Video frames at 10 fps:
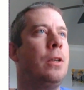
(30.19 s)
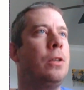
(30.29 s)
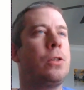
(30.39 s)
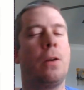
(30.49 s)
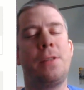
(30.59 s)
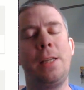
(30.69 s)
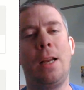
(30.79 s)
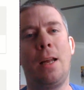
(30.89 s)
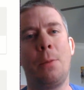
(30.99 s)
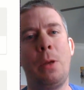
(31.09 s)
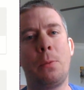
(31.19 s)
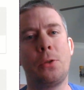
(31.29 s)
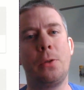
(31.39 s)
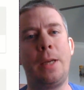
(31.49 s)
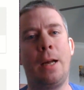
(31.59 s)
So I've seen a lot of people
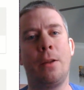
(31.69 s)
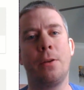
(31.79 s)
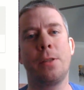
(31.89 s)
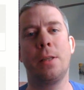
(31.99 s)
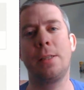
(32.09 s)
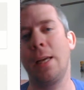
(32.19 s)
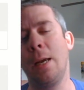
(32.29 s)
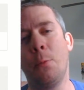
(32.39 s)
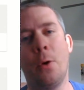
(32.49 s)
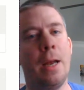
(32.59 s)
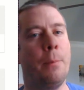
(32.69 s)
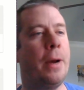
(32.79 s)
do calendars the same way in